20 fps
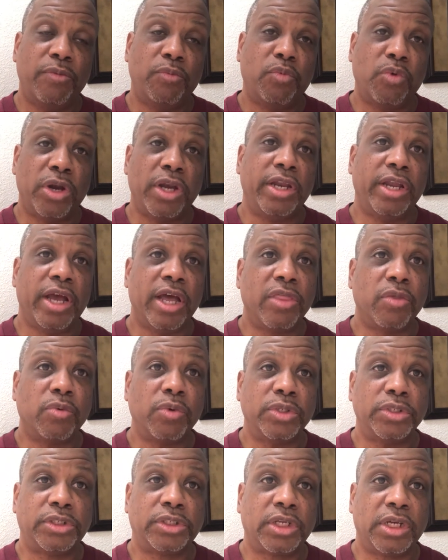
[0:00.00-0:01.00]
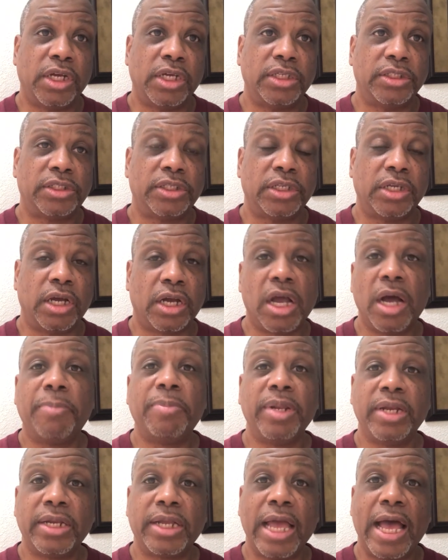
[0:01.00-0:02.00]
One of the other ones, because a
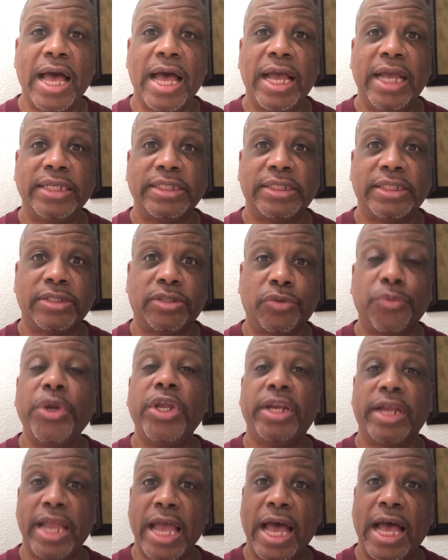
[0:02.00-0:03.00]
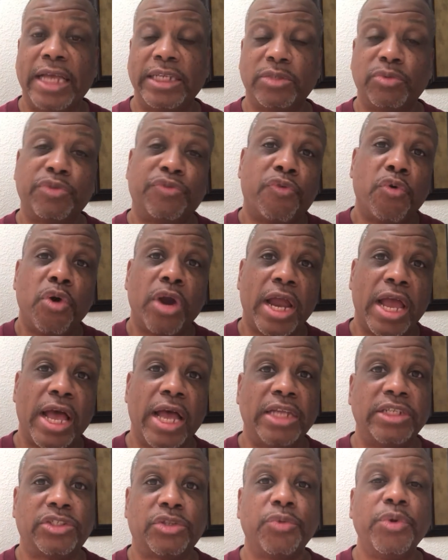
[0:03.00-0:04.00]
couple of the guys, three of the four
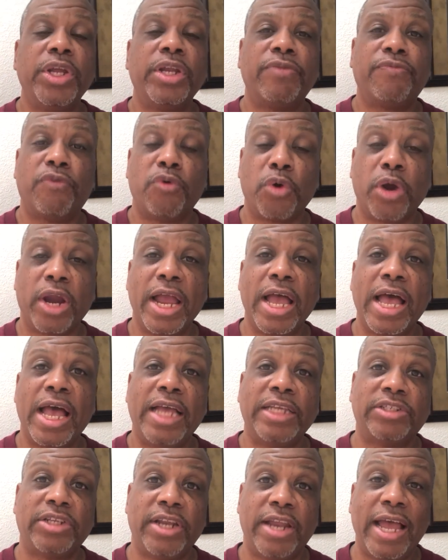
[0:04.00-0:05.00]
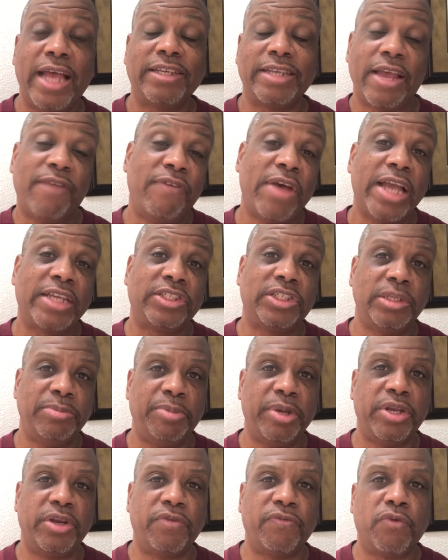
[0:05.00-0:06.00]
guys that have actually
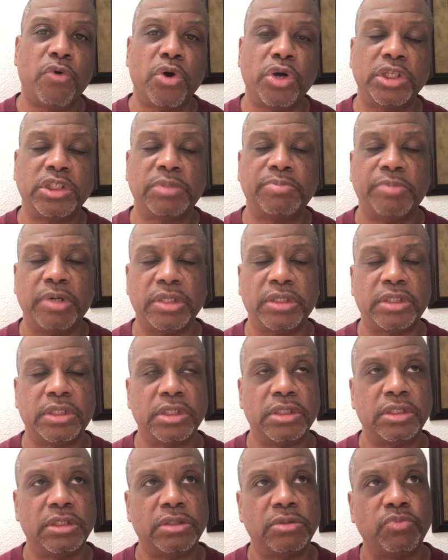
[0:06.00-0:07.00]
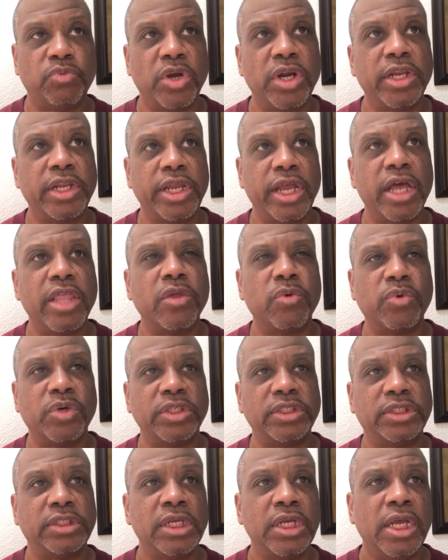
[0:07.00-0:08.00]
been divorced. But one of the other
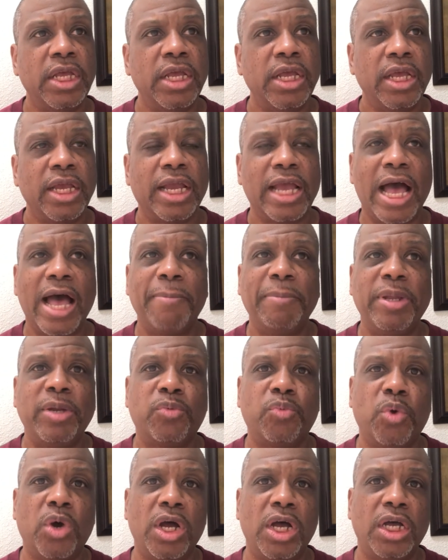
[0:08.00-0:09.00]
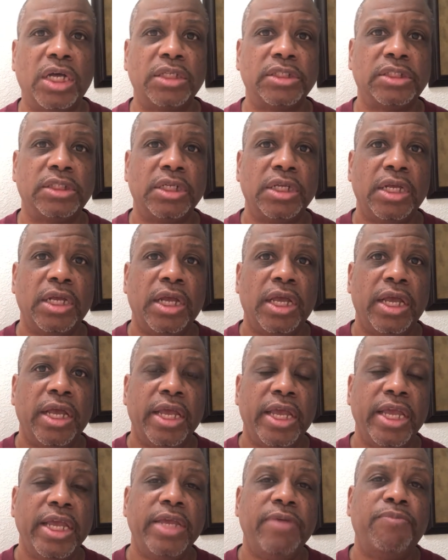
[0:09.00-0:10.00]
ones' comment was
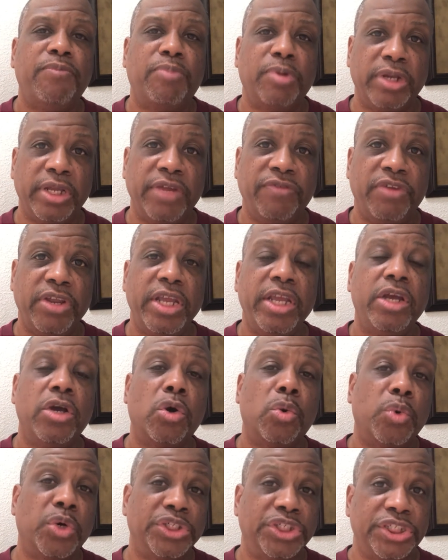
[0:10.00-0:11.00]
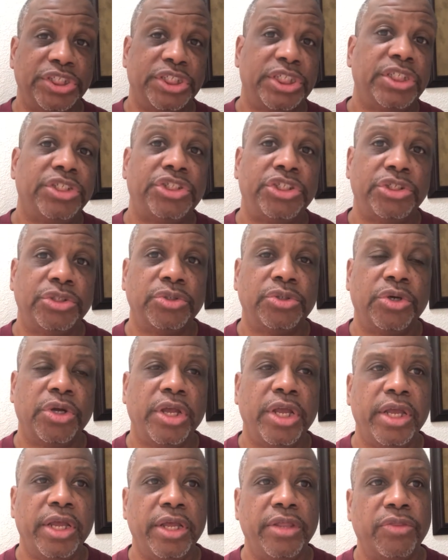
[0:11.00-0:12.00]
he believed ego was his issue,
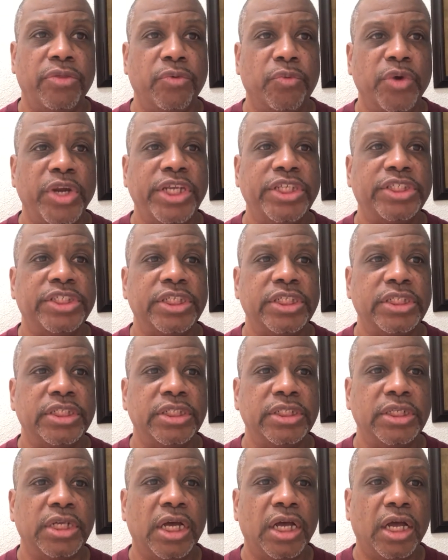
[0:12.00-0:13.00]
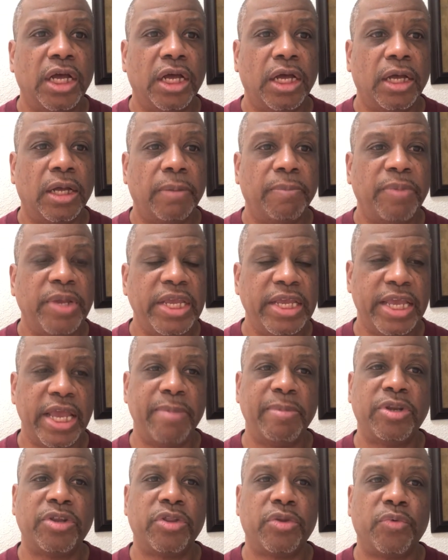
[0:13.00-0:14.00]
and the reason he
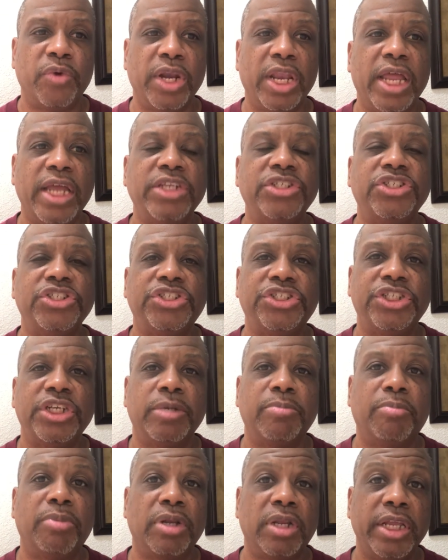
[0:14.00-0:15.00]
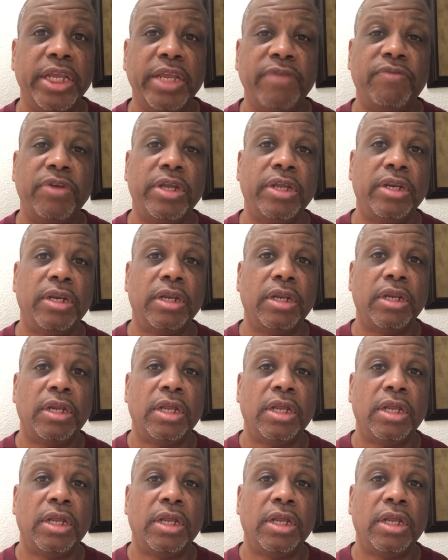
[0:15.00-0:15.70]
came into the relationship believing,